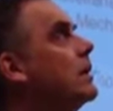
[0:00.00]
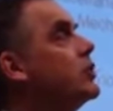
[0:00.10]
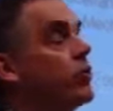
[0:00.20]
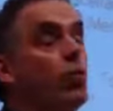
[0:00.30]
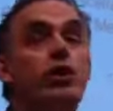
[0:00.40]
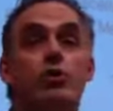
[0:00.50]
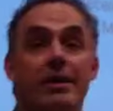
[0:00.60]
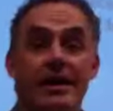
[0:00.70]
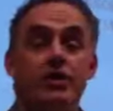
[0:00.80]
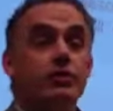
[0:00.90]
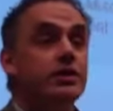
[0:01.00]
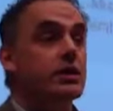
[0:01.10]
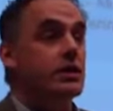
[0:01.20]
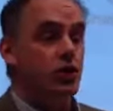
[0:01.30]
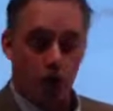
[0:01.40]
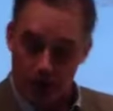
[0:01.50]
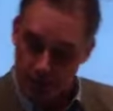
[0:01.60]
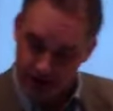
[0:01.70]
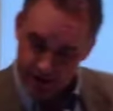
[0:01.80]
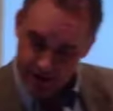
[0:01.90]
do, would you be interested in a job
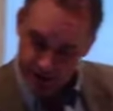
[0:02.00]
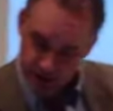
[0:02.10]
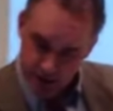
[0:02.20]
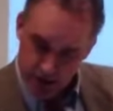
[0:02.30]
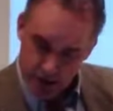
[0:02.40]
like this?